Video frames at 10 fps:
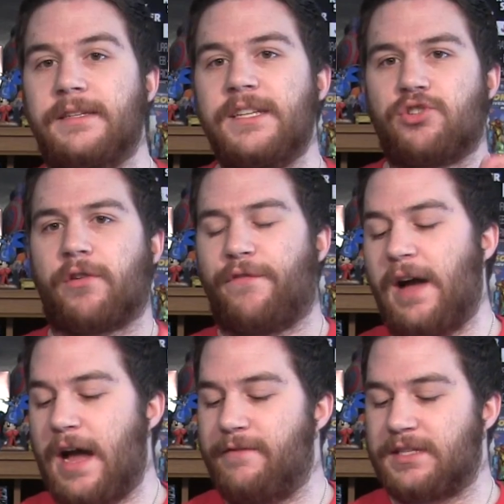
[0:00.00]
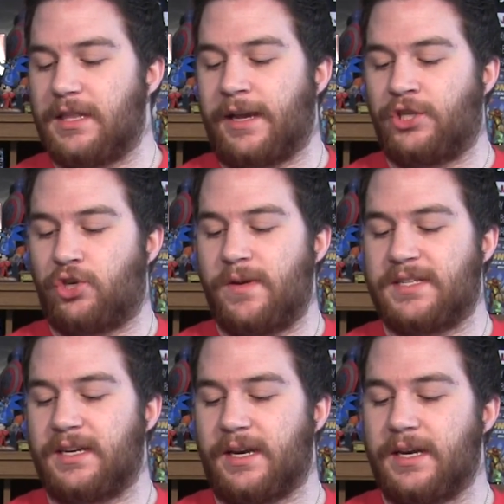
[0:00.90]
And District 5 is
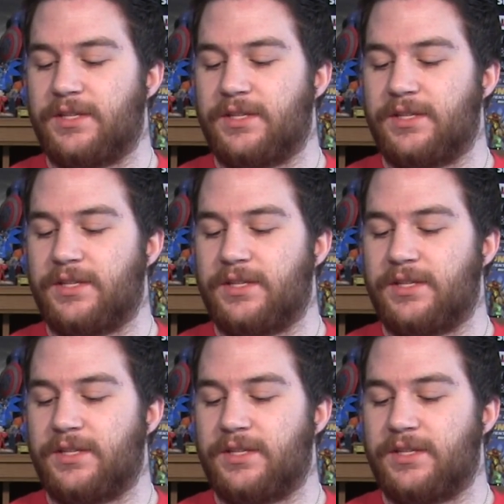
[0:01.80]
electricity,